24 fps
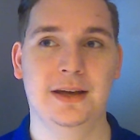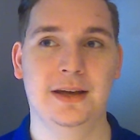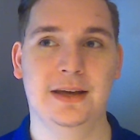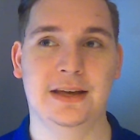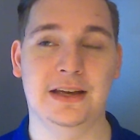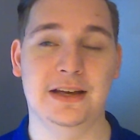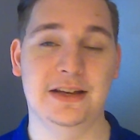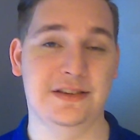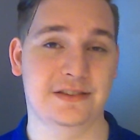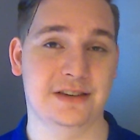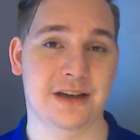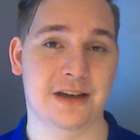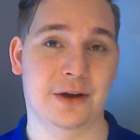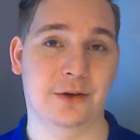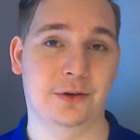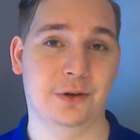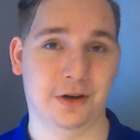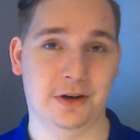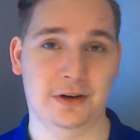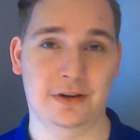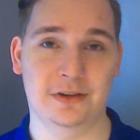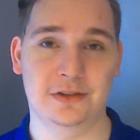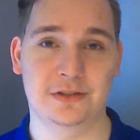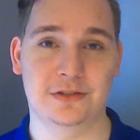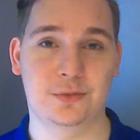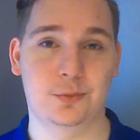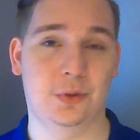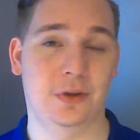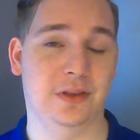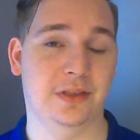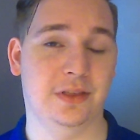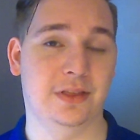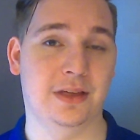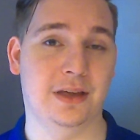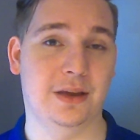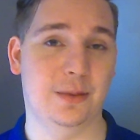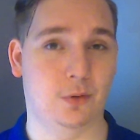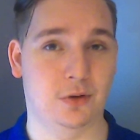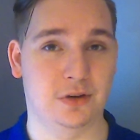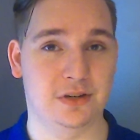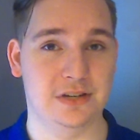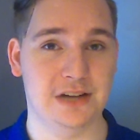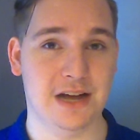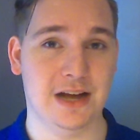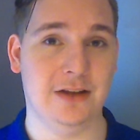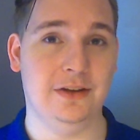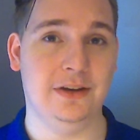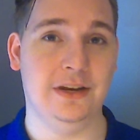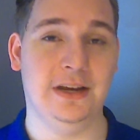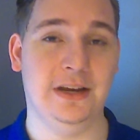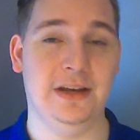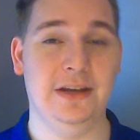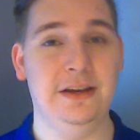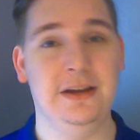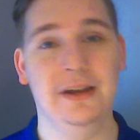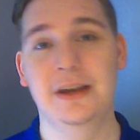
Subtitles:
he is now cursed with immortality,